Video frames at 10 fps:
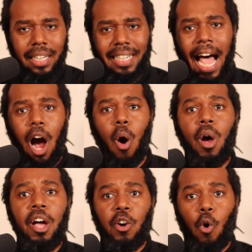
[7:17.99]
Now,
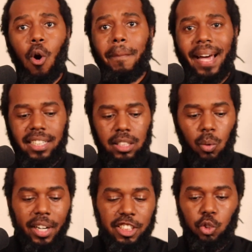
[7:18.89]
going back to
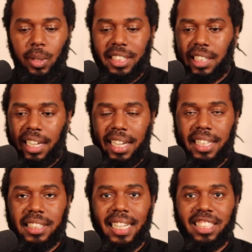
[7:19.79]
what stress
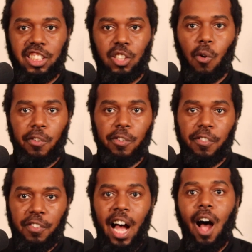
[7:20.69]
is, that's just an overview
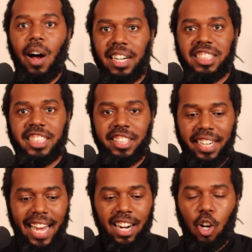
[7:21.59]
of how Hans
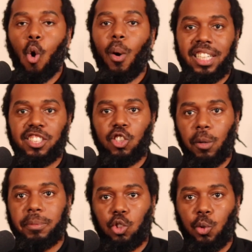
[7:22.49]
Selye kind of coined this
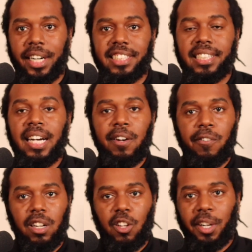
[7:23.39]
term stress
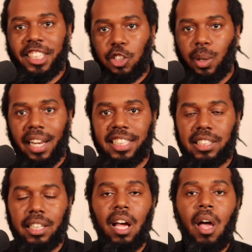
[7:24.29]
for a little history
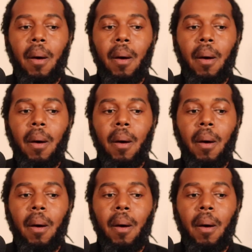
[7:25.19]
lesson.